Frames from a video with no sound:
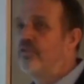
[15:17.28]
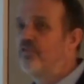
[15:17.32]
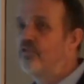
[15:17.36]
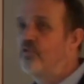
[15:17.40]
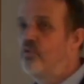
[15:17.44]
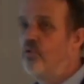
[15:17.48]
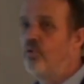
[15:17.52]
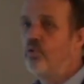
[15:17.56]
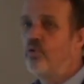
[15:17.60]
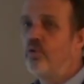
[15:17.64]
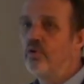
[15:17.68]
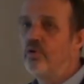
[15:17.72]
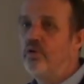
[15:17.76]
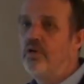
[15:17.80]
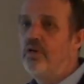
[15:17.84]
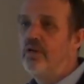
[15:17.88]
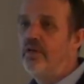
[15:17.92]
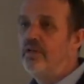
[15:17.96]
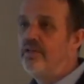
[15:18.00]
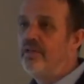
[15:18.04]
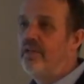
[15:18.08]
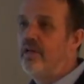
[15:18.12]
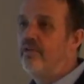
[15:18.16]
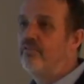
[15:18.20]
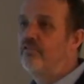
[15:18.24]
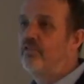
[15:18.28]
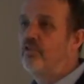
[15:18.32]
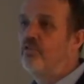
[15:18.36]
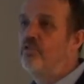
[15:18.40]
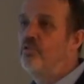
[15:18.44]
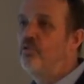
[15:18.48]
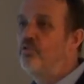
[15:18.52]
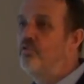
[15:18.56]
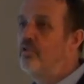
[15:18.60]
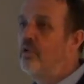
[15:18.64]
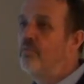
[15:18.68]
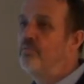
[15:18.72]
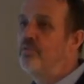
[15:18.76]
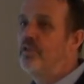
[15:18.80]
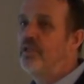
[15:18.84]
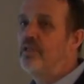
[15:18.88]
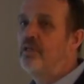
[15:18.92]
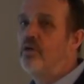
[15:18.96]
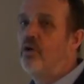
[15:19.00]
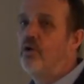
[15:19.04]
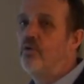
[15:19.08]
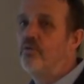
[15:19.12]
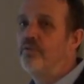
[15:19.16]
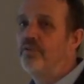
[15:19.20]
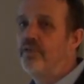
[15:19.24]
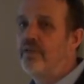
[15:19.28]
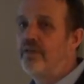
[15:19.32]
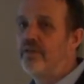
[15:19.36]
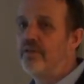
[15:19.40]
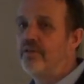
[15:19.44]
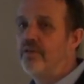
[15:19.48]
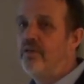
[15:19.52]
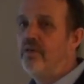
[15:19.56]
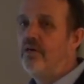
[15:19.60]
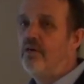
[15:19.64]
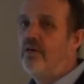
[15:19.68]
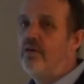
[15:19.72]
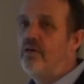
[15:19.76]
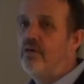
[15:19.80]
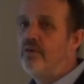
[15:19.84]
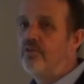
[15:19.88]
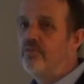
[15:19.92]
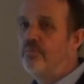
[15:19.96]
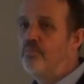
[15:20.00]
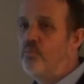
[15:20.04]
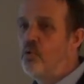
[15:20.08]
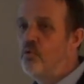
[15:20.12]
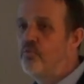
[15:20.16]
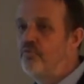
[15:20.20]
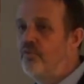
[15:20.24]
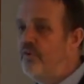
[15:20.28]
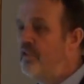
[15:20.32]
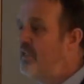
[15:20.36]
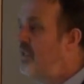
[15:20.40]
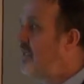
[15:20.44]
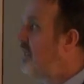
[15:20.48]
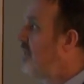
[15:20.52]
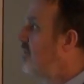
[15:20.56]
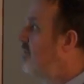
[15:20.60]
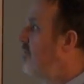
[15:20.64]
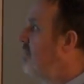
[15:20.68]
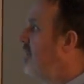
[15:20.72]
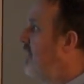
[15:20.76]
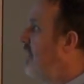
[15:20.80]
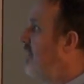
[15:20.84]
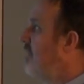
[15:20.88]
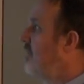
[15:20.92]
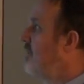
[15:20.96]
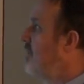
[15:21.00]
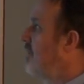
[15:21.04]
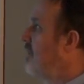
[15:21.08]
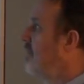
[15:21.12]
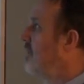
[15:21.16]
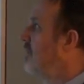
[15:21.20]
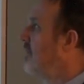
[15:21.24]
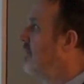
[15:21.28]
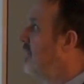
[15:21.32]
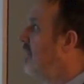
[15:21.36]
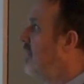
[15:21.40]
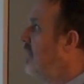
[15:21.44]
the score, they have to do something on their smoking legislation.